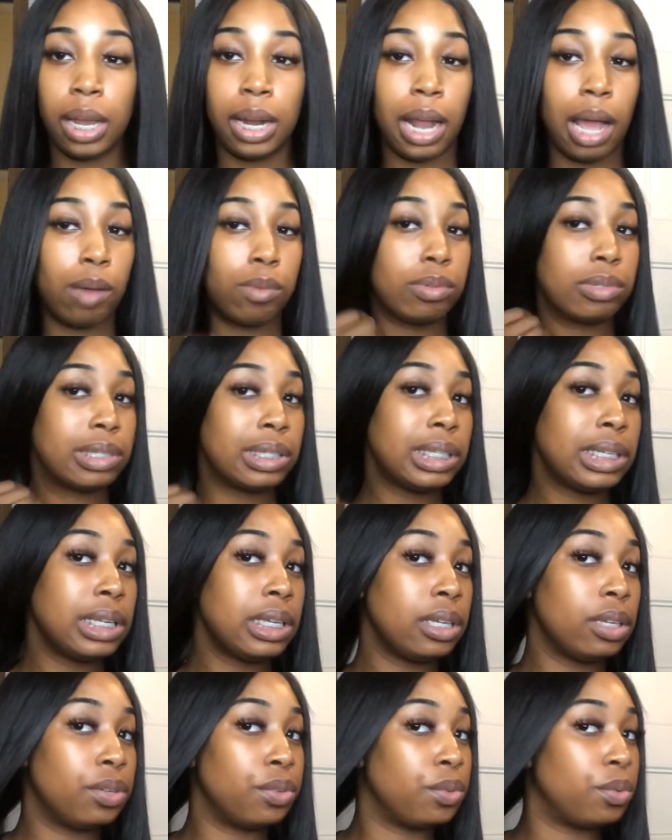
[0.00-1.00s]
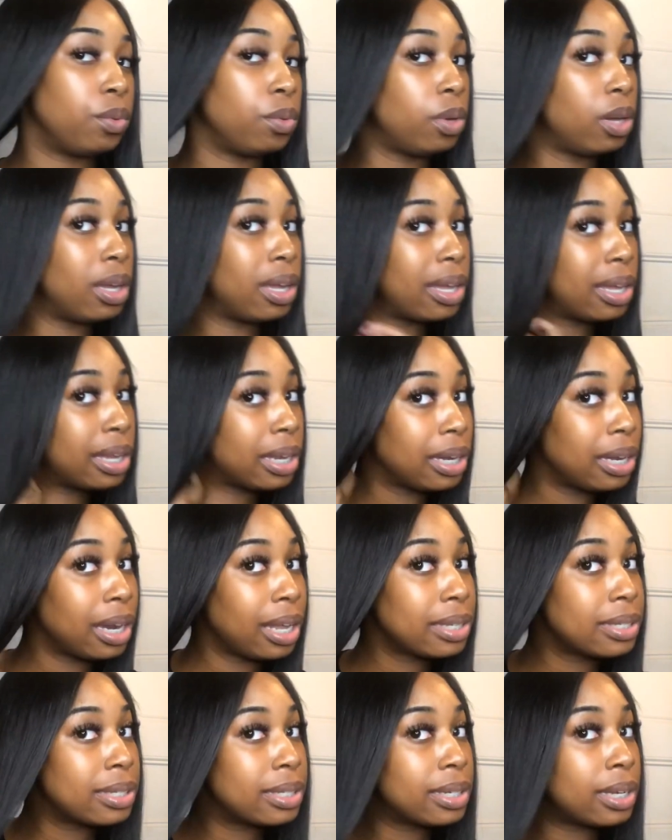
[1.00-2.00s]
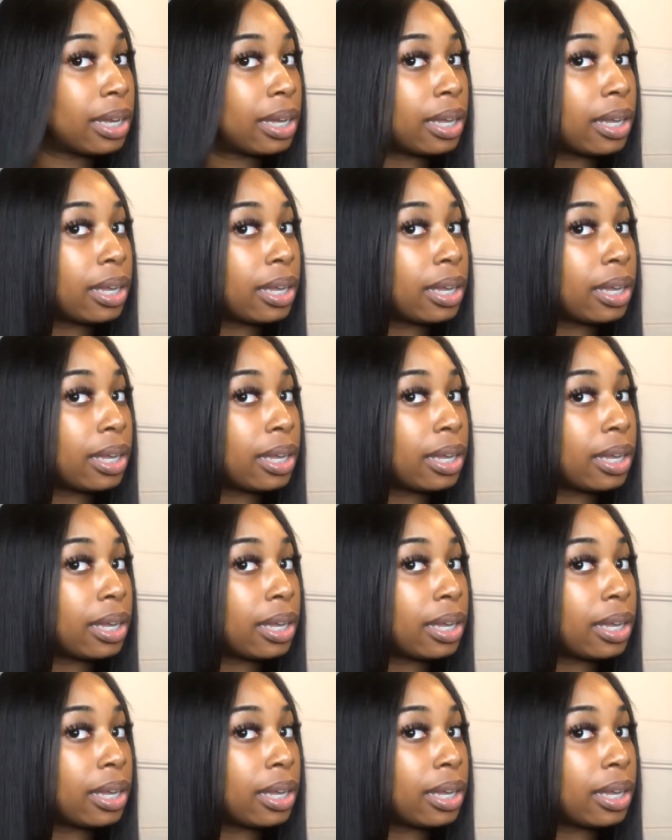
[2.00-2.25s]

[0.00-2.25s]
and I will see you next time.